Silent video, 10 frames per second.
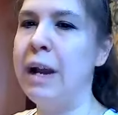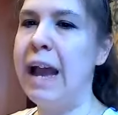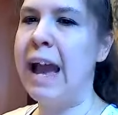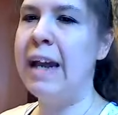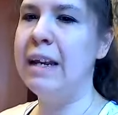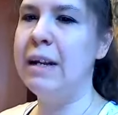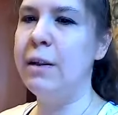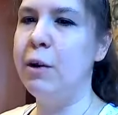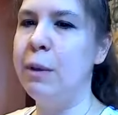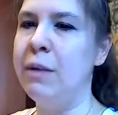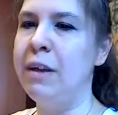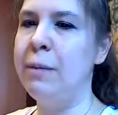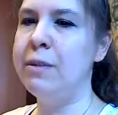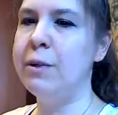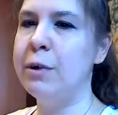want to add in a little bit of
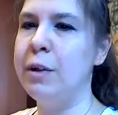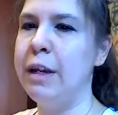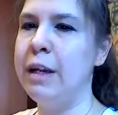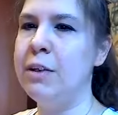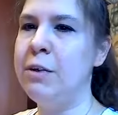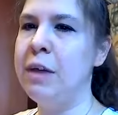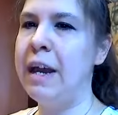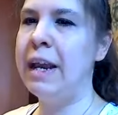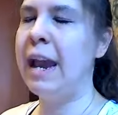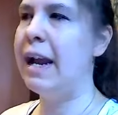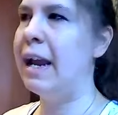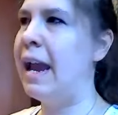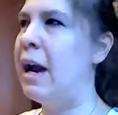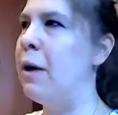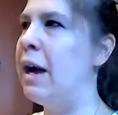hip circling to that cat
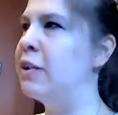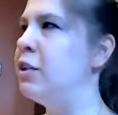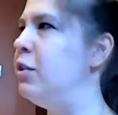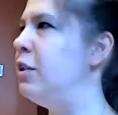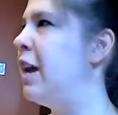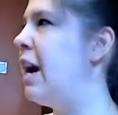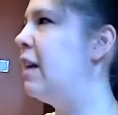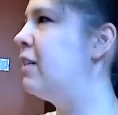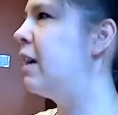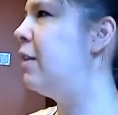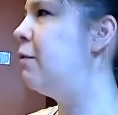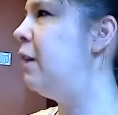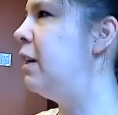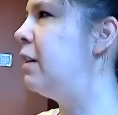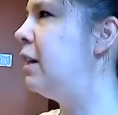cow action, you can. It's kind of
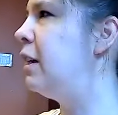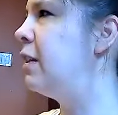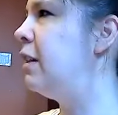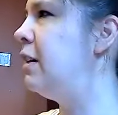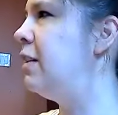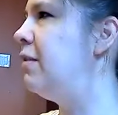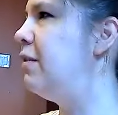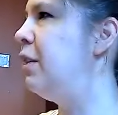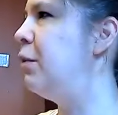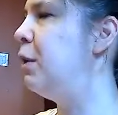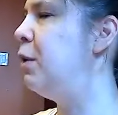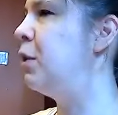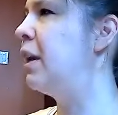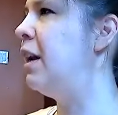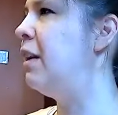fun. It's like the, you know, when you
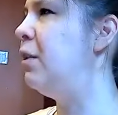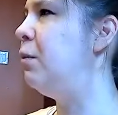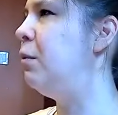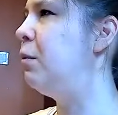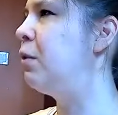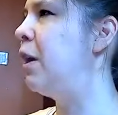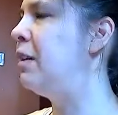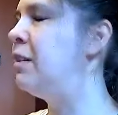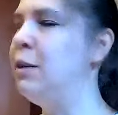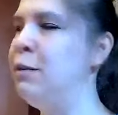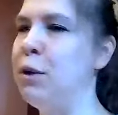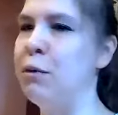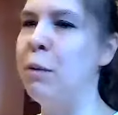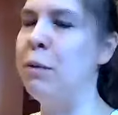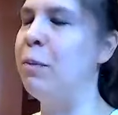were a kid and you tried to see if you could
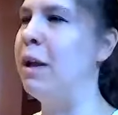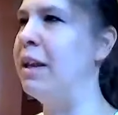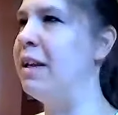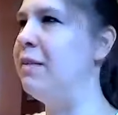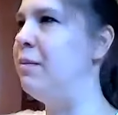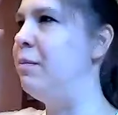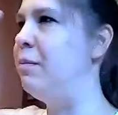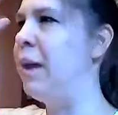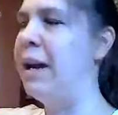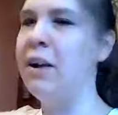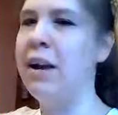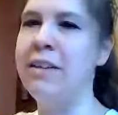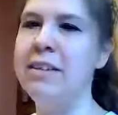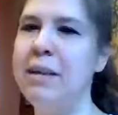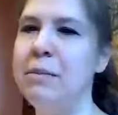rub your belly and pat your head
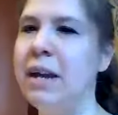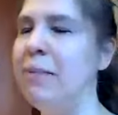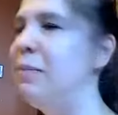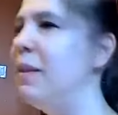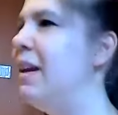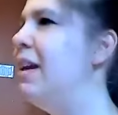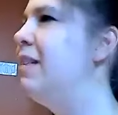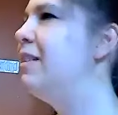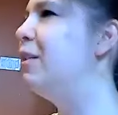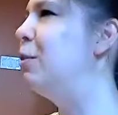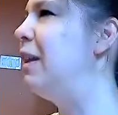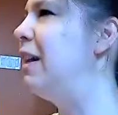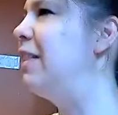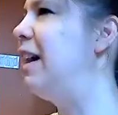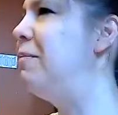at the same time. It's a little bit
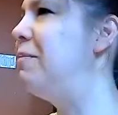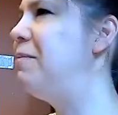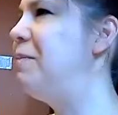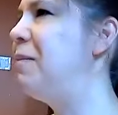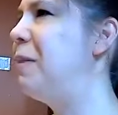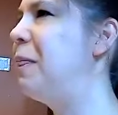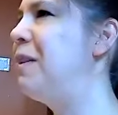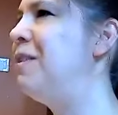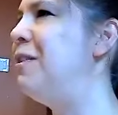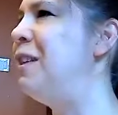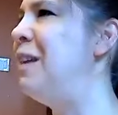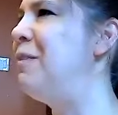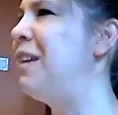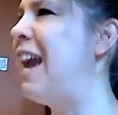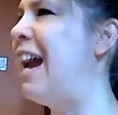like that. So you
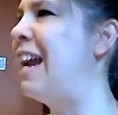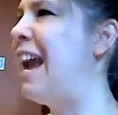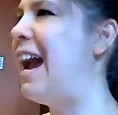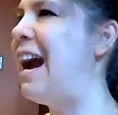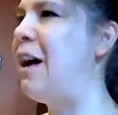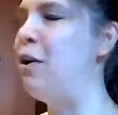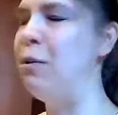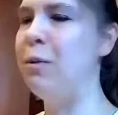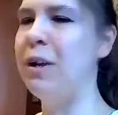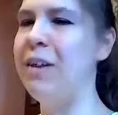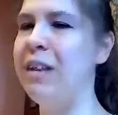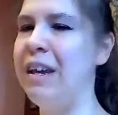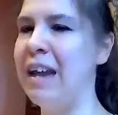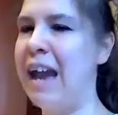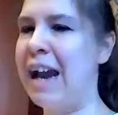keep the cat cow
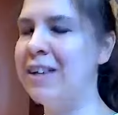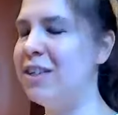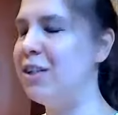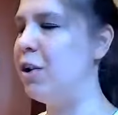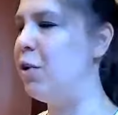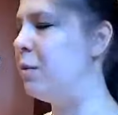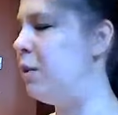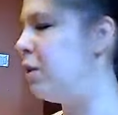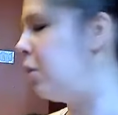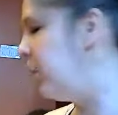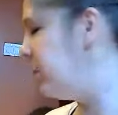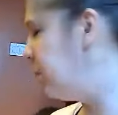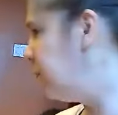breathing action going, but you can also